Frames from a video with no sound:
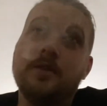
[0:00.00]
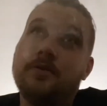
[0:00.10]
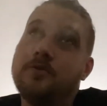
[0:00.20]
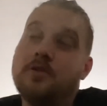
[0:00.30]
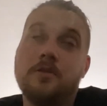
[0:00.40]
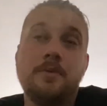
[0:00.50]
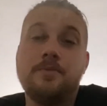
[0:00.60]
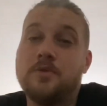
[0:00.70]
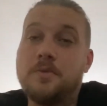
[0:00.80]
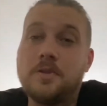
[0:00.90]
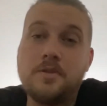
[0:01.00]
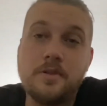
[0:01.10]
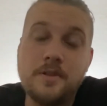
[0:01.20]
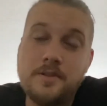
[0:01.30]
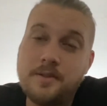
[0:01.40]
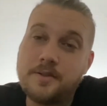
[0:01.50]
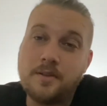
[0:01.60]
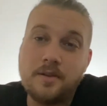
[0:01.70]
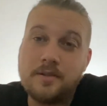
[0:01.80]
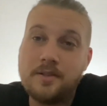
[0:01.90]
who's going to be Brew McCoy as
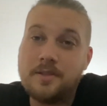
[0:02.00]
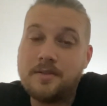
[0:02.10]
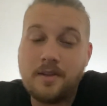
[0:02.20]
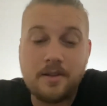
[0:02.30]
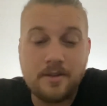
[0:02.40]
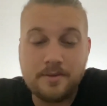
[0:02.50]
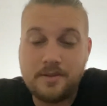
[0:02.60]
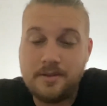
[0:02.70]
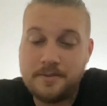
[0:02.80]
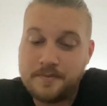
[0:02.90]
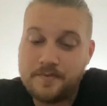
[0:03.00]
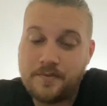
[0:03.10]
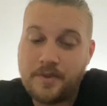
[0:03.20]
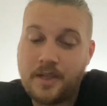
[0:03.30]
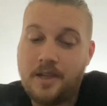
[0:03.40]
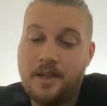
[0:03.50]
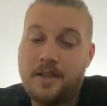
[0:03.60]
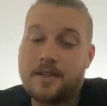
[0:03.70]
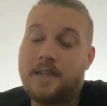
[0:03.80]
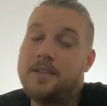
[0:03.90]
long as he can stay healthy.
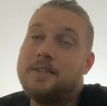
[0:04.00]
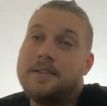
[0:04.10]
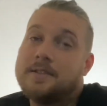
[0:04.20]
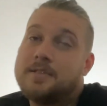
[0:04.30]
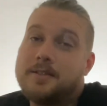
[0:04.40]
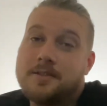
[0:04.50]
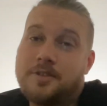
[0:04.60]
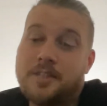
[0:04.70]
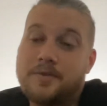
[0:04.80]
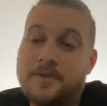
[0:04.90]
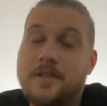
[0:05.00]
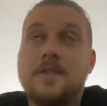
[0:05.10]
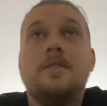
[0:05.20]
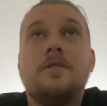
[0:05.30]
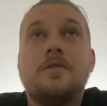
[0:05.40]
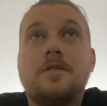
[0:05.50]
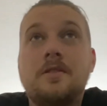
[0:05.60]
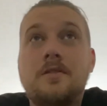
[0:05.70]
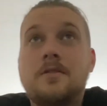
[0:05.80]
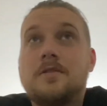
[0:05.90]
KD Nixon has transferred in. He's
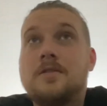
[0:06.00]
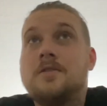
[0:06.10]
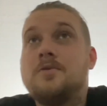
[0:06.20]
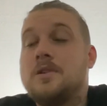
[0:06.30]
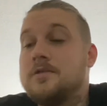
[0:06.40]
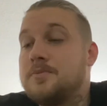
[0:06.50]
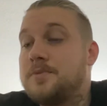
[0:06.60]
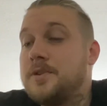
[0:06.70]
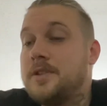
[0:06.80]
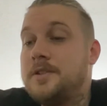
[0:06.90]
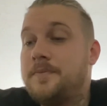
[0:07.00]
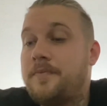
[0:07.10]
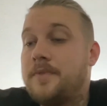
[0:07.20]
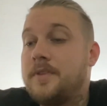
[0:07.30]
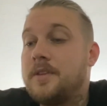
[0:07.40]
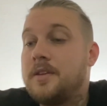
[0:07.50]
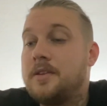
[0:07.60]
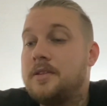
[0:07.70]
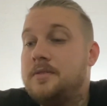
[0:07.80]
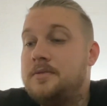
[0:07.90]
looked good throughout the spring.
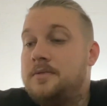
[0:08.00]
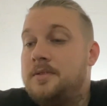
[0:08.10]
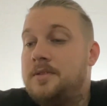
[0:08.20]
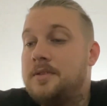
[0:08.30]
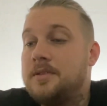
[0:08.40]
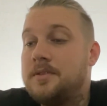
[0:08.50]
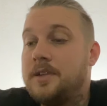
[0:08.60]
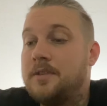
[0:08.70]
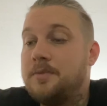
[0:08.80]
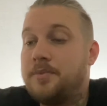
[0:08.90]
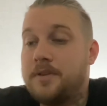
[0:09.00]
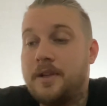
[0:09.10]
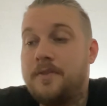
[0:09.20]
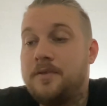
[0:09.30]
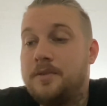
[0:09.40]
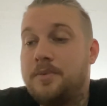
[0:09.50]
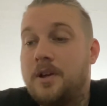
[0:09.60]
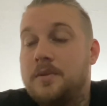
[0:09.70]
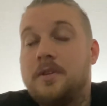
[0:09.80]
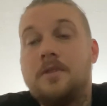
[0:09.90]
He could definitely
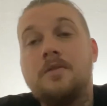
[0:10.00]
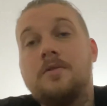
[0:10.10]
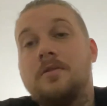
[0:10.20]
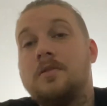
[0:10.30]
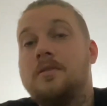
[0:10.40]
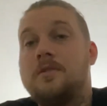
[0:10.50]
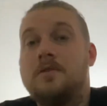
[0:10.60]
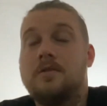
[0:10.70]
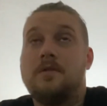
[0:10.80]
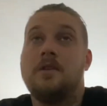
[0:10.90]
probably earn